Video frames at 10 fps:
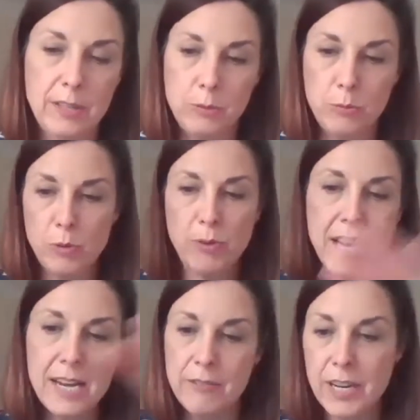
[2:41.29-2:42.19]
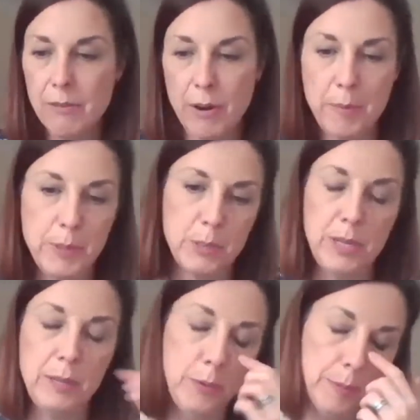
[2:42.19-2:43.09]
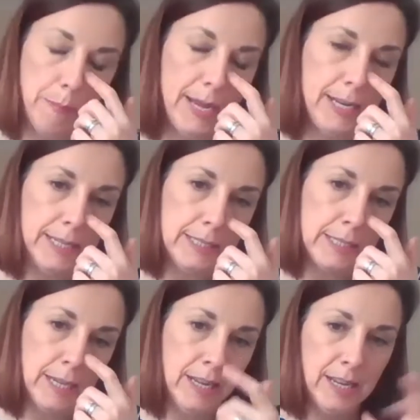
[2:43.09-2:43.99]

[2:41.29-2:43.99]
little greenery growing between the wooden pallets,